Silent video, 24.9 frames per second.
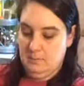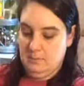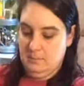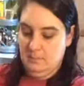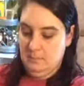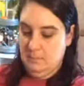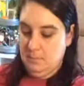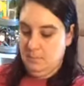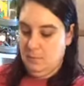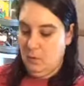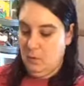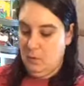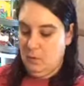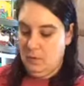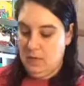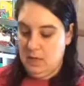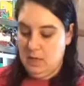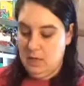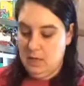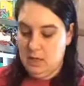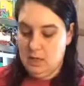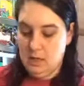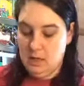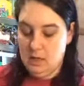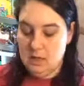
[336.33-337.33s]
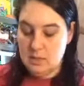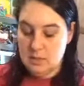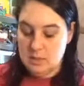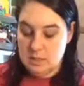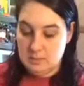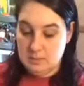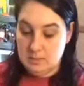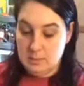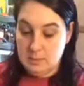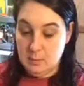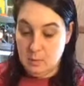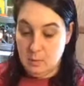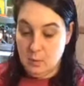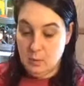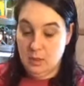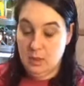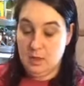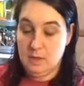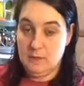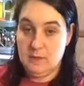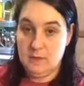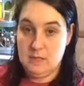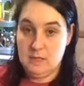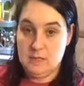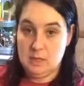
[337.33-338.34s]
fully, some people will cut
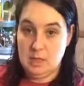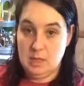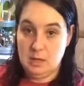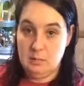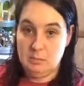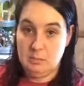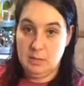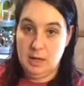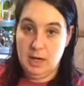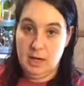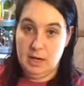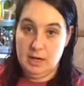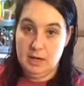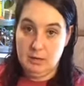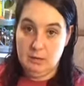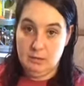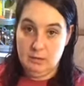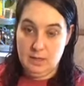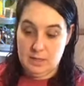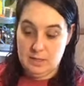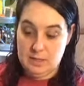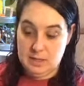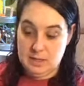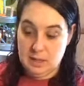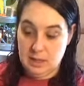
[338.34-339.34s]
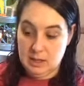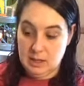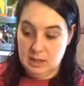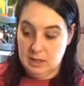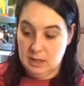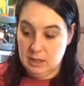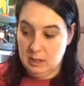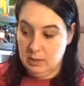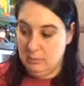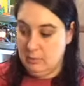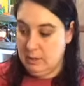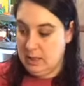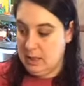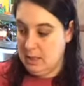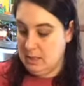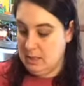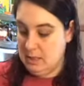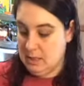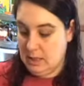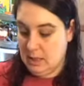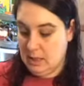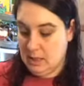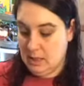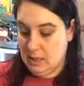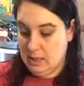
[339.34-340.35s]
these up. I don't like to cut it up because I
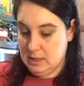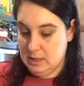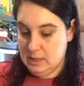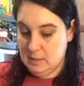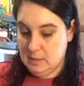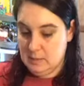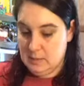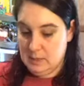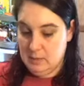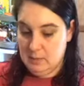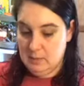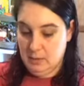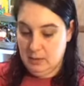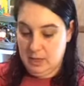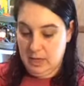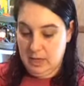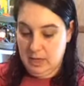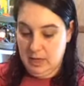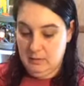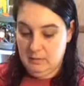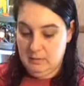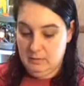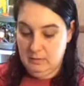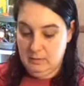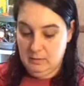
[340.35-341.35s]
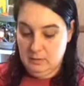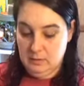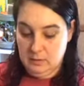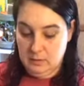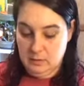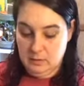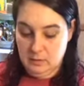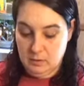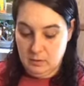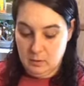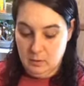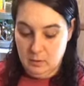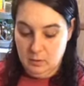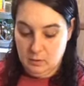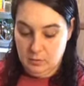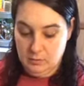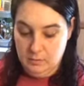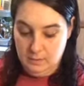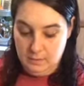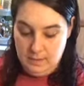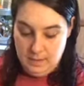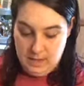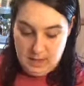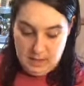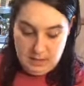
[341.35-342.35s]
like to be able to have the whole
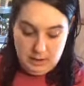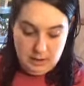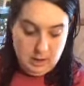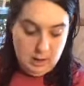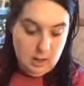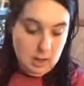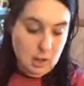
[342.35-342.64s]
thing.